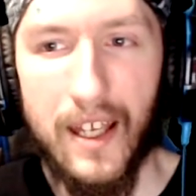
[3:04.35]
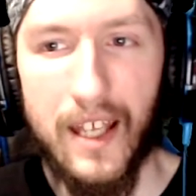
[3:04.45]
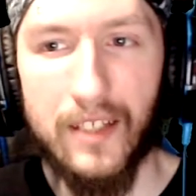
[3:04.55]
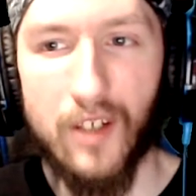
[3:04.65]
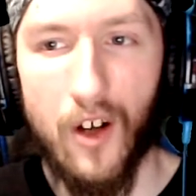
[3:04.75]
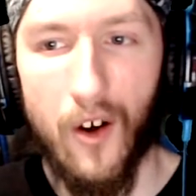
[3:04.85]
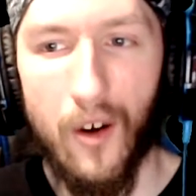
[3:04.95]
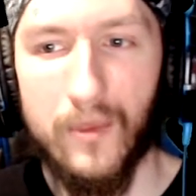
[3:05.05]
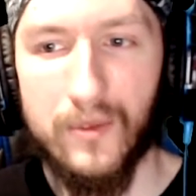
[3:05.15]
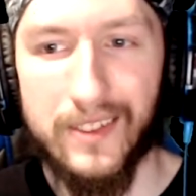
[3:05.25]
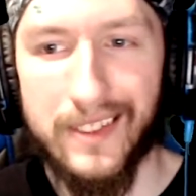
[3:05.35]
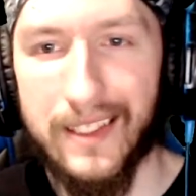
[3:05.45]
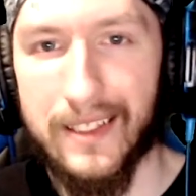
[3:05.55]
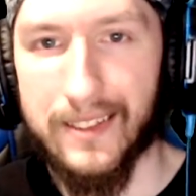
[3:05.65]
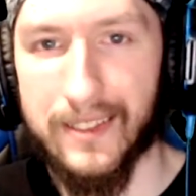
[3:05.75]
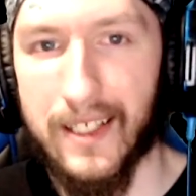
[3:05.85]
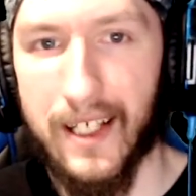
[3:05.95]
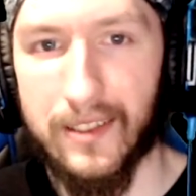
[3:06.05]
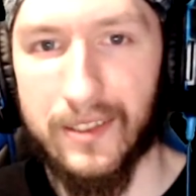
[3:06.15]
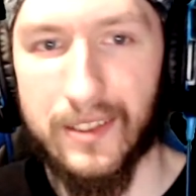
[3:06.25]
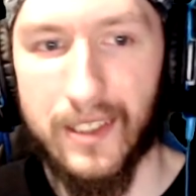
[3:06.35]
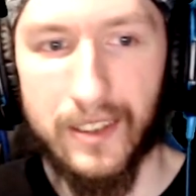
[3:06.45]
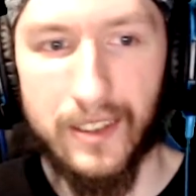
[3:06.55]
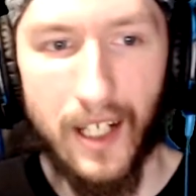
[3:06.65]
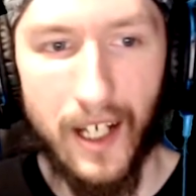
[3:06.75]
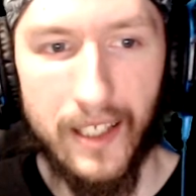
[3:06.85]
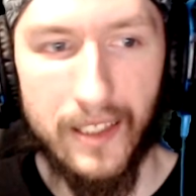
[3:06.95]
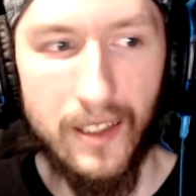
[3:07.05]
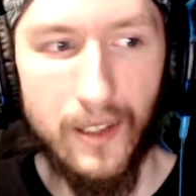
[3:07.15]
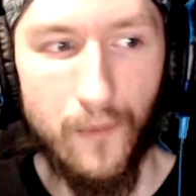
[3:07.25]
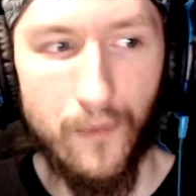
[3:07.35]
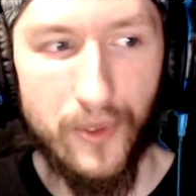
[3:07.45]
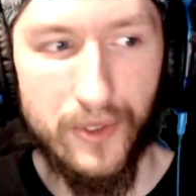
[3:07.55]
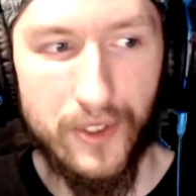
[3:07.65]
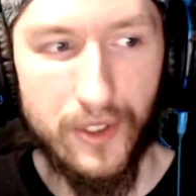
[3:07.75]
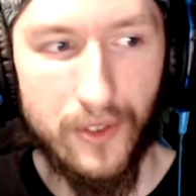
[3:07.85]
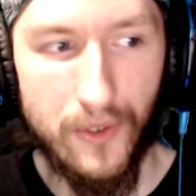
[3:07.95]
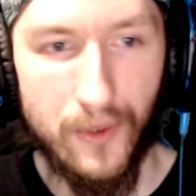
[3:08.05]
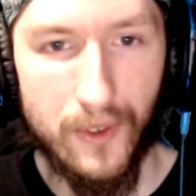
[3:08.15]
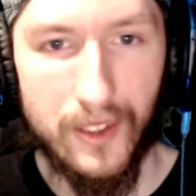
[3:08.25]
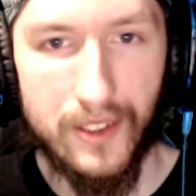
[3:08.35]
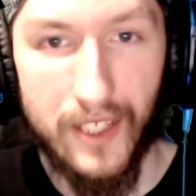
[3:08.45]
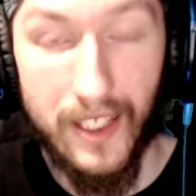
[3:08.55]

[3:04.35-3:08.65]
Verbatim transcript: it's almost in a sense kind of pushing towards,